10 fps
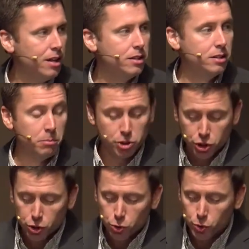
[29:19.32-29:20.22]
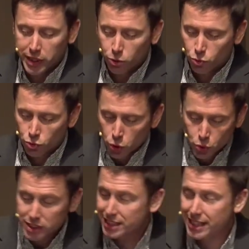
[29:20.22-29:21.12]
Number two, he'll
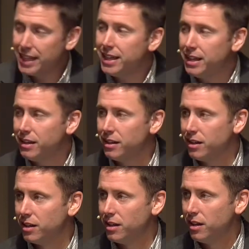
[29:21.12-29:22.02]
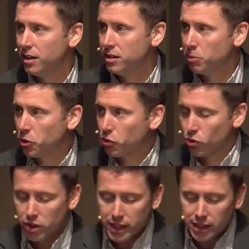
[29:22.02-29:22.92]
rule as a king. Number
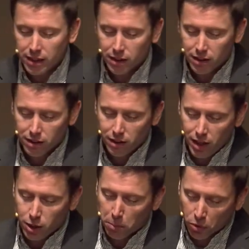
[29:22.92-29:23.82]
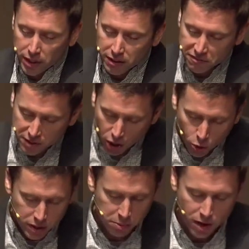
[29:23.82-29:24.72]
three, he'll bring
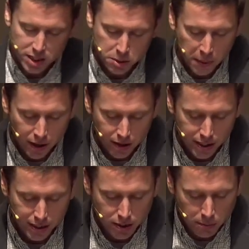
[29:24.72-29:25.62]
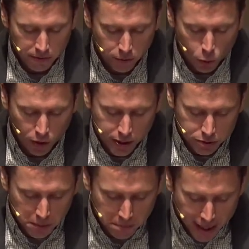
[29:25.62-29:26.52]
flowing prosperity. And number four, he'll
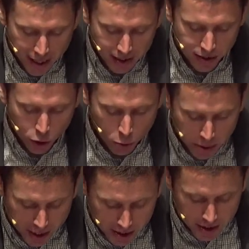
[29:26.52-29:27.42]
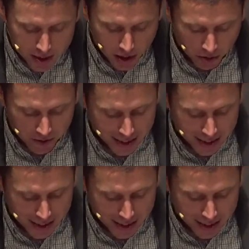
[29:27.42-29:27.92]
demand the obedience of the